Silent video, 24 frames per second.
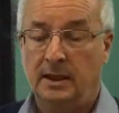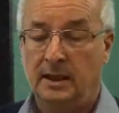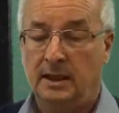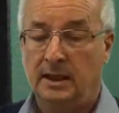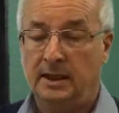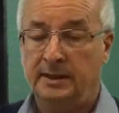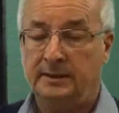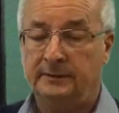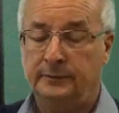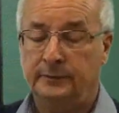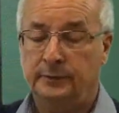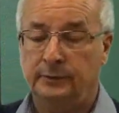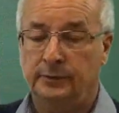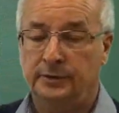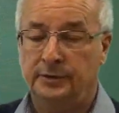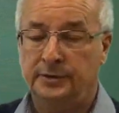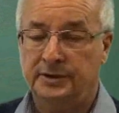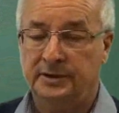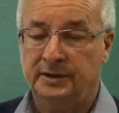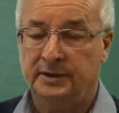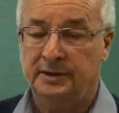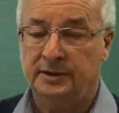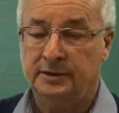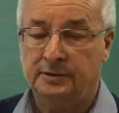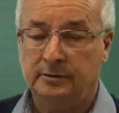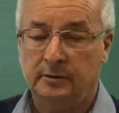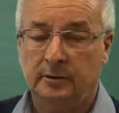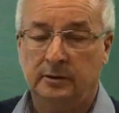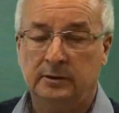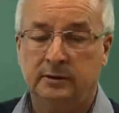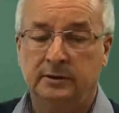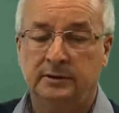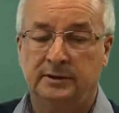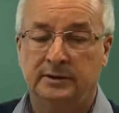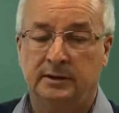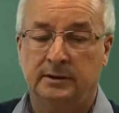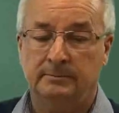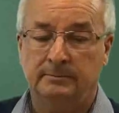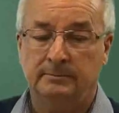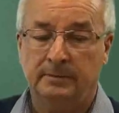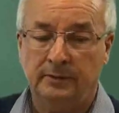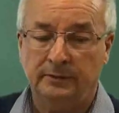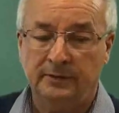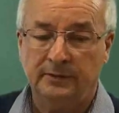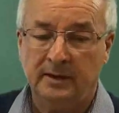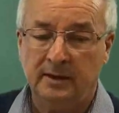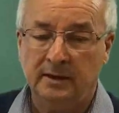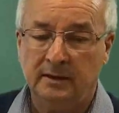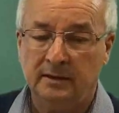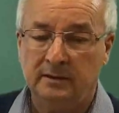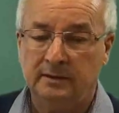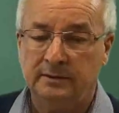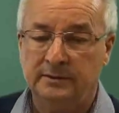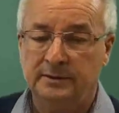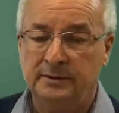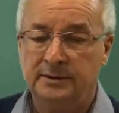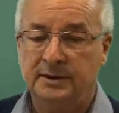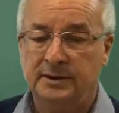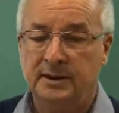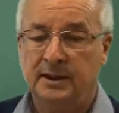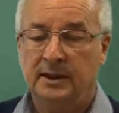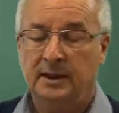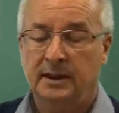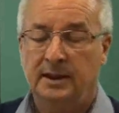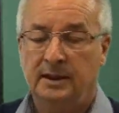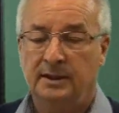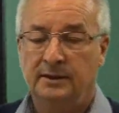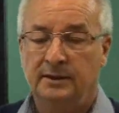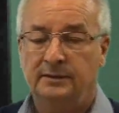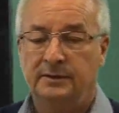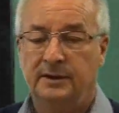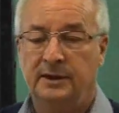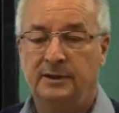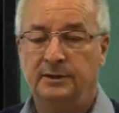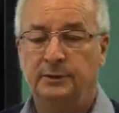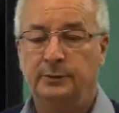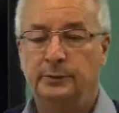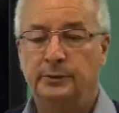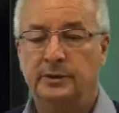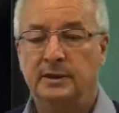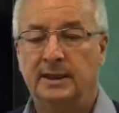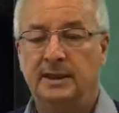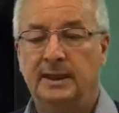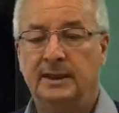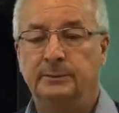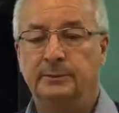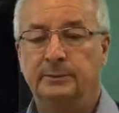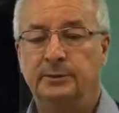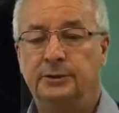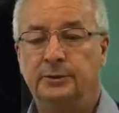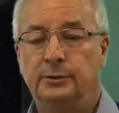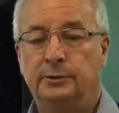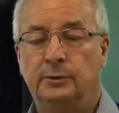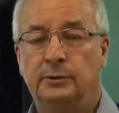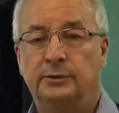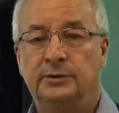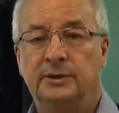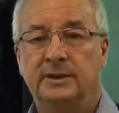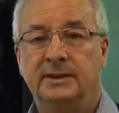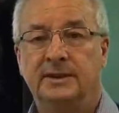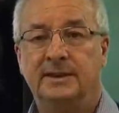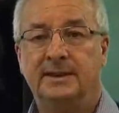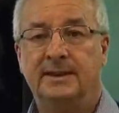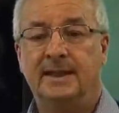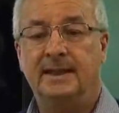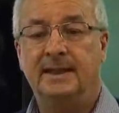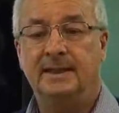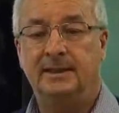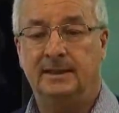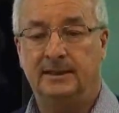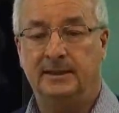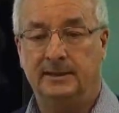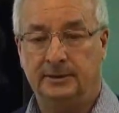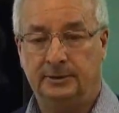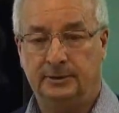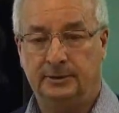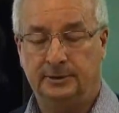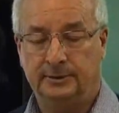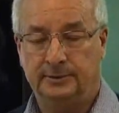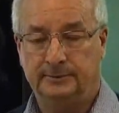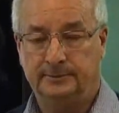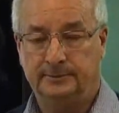And of course, in Scotland and in both Irelands, they use a language called Gaelic.